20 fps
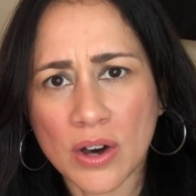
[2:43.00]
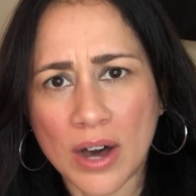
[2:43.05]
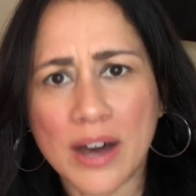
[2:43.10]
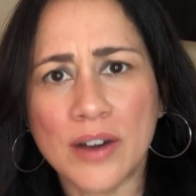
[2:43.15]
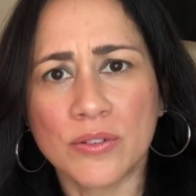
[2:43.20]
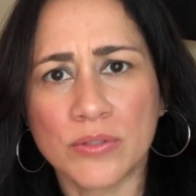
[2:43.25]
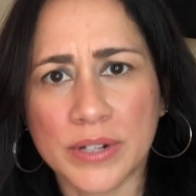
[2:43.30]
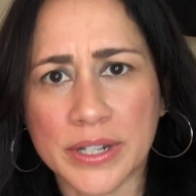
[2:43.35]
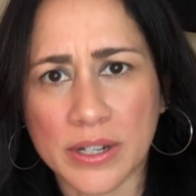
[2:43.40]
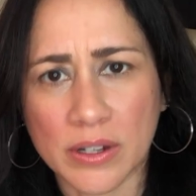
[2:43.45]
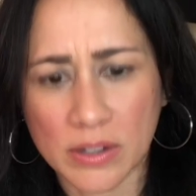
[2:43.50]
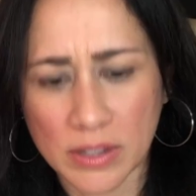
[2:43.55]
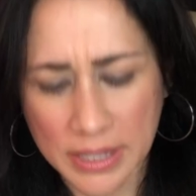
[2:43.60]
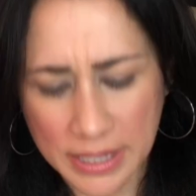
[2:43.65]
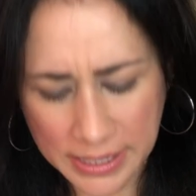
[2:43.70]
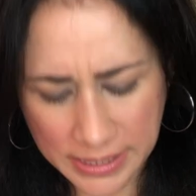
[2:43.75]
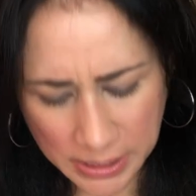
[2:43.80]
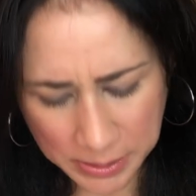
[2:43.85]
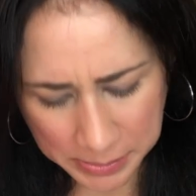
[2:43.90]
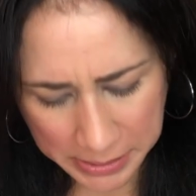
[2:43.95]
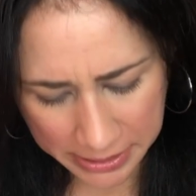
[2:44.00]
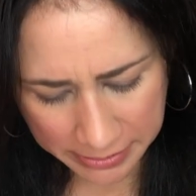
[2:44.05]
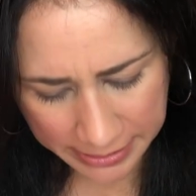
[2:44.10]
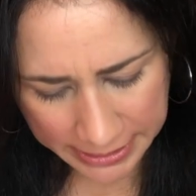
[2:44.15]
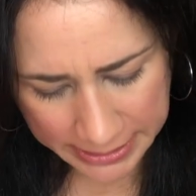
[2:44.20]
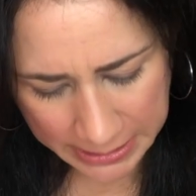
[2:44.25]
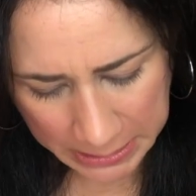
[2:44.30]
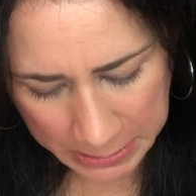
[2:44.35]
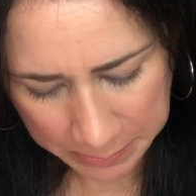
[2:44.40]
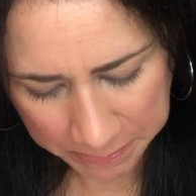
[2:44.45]
a real
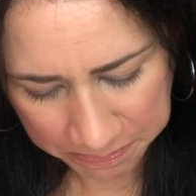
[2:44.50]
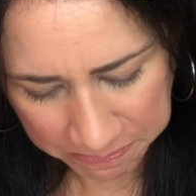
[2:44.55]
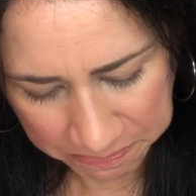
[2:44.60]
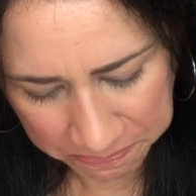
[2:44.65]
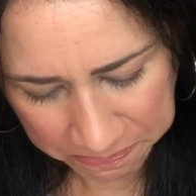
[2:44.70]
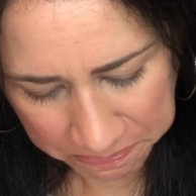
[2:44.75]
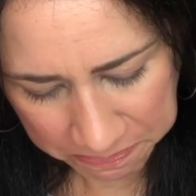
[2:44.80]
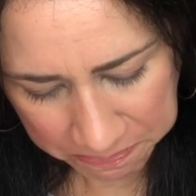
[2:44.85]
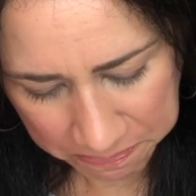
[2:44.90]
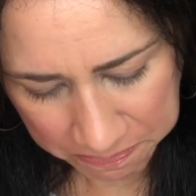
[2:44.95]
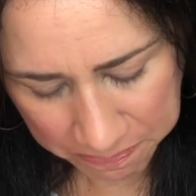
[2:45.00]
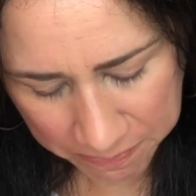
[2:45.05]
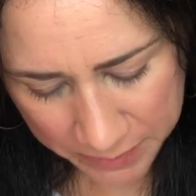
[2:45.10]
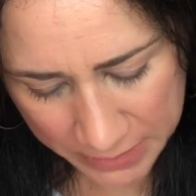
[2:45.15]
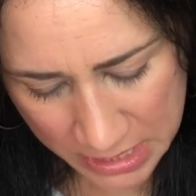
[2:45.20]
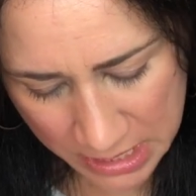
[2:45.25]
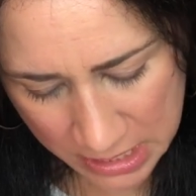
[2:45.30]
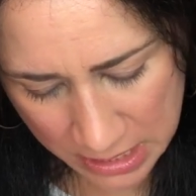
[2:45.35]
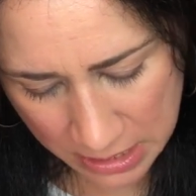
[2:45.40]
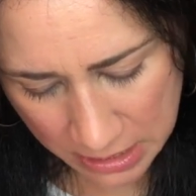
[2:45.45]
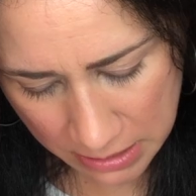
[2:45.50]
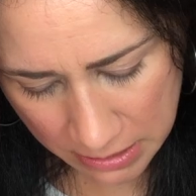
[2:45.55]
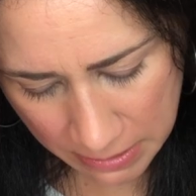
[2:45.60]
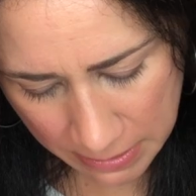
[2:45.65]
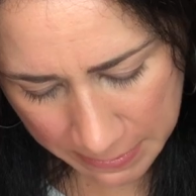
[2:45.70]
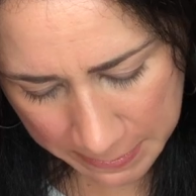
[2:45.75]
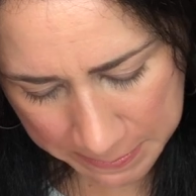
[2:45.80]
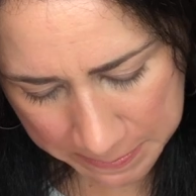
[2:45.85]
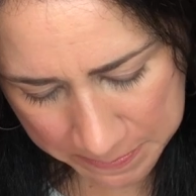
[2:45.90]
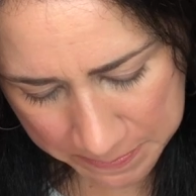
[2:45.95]
experience.
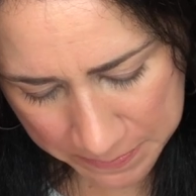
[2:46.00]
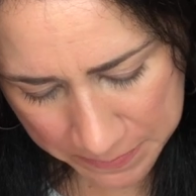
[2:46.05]
I